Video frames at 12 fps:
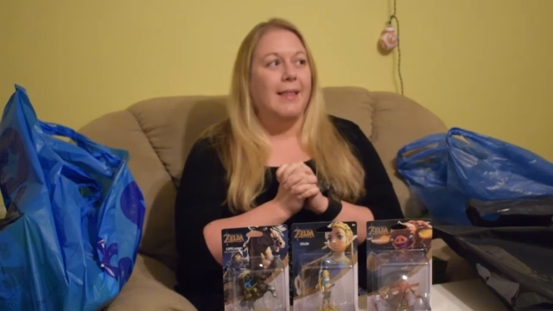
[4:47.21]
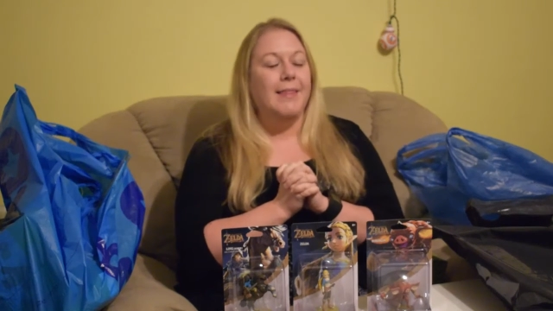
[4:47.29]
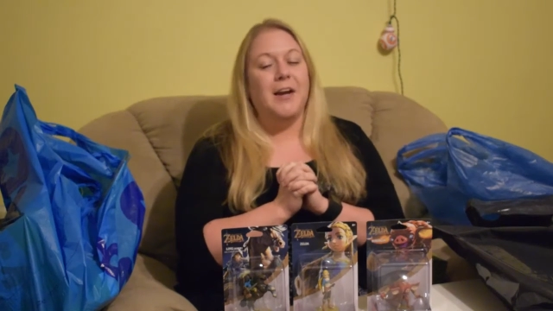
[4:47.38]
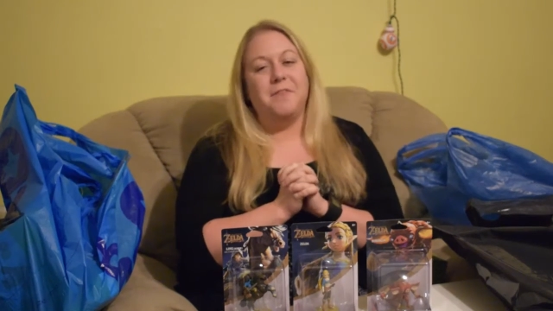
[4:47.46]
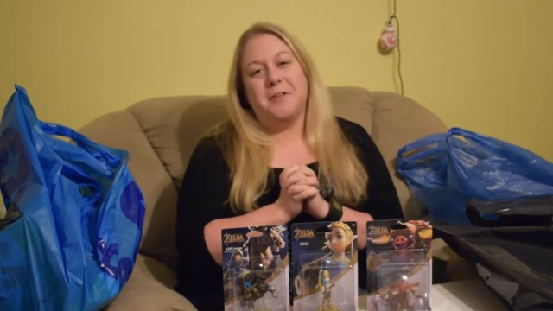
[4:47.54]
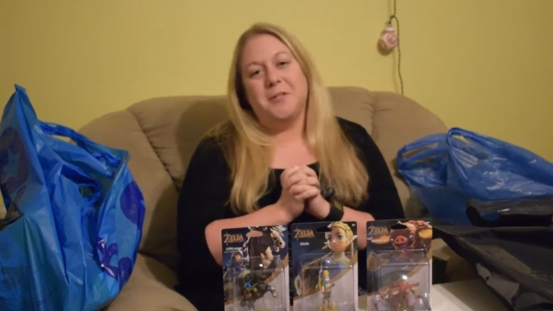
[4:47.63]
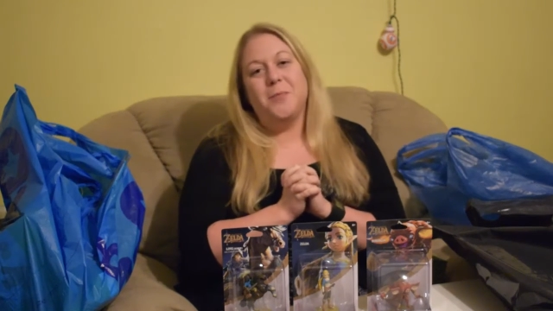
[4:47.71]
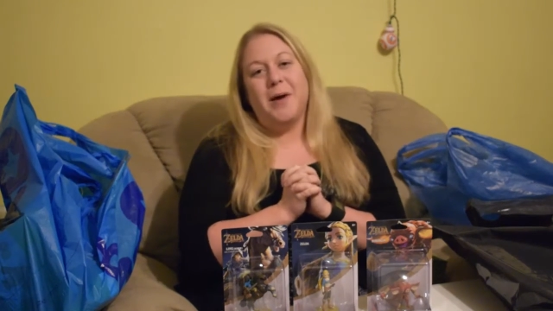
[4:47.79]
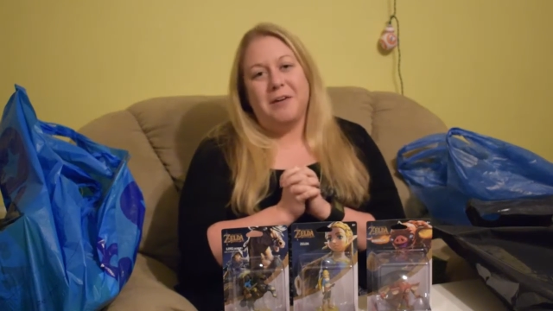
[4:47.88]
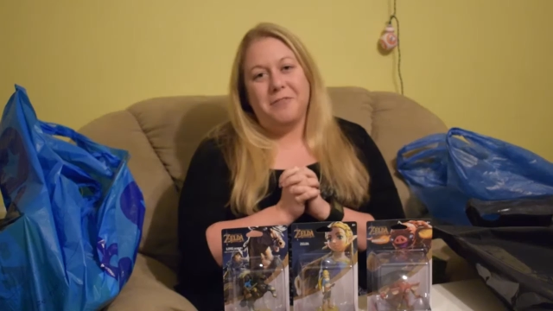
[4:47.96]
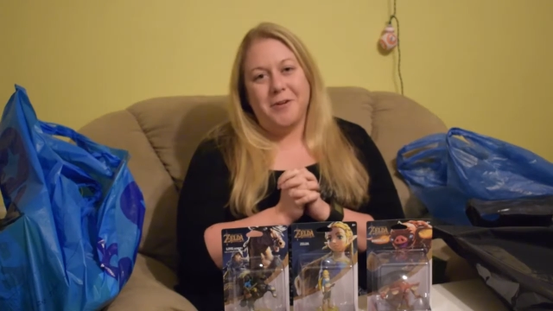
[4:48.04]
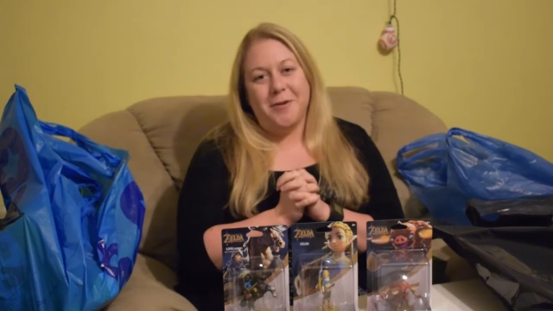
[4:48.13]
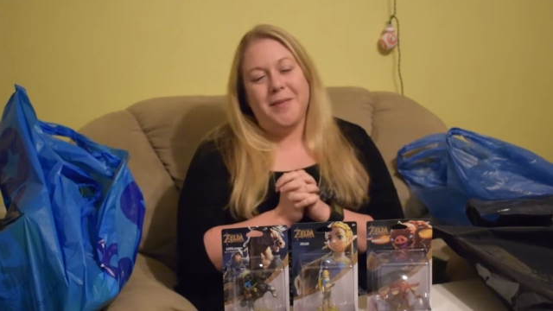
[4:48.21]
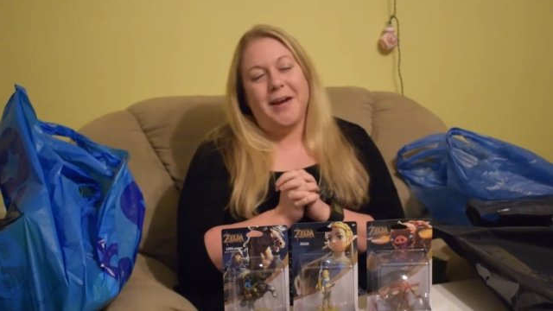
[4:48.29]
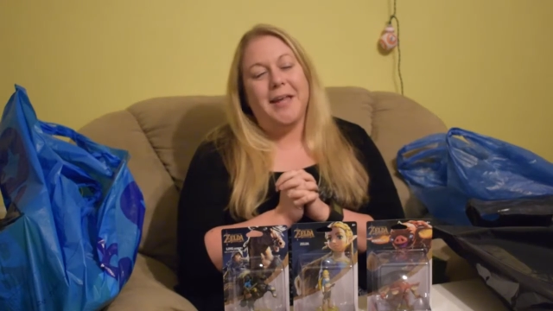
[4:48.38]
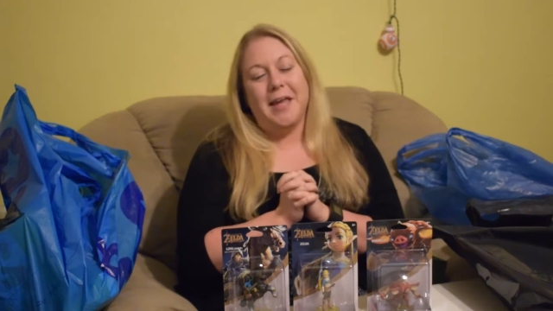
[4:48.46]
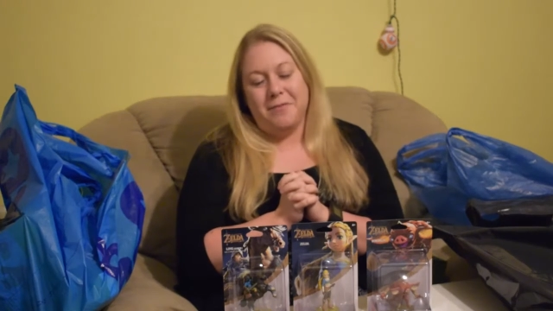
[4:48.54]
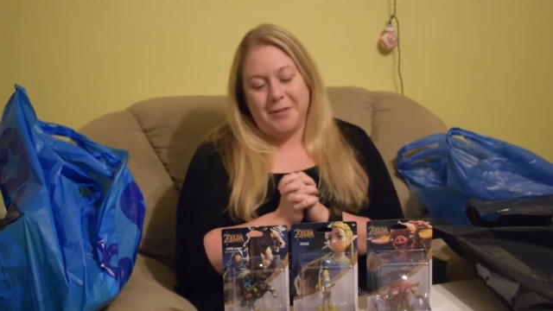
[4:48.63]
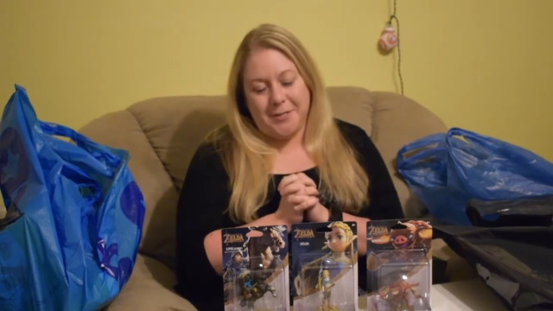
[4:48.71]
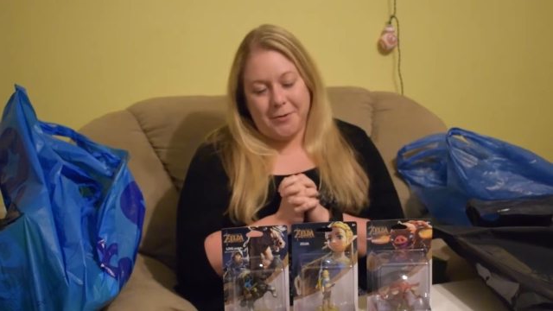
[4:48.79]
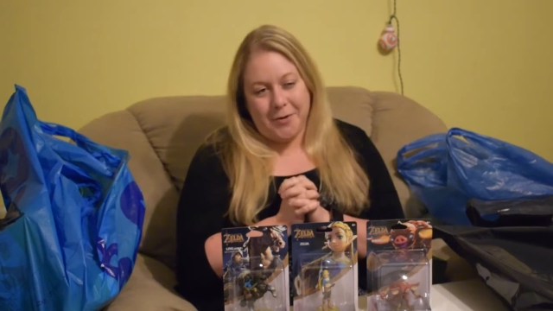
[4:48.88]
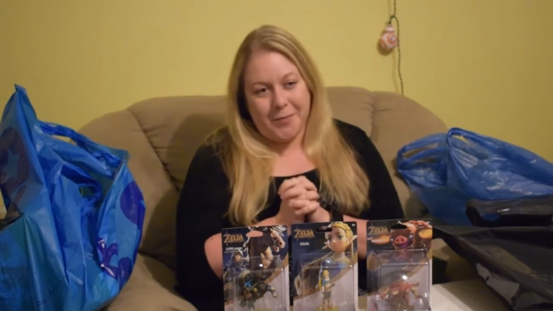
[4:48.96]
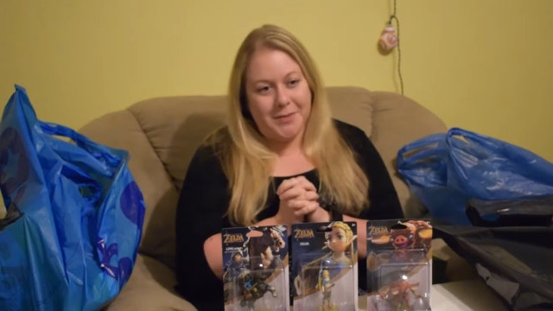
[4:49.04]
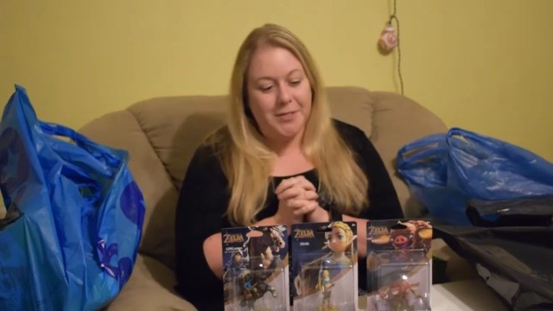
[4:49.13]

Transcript: that I felt so bad for him that I gave it to him.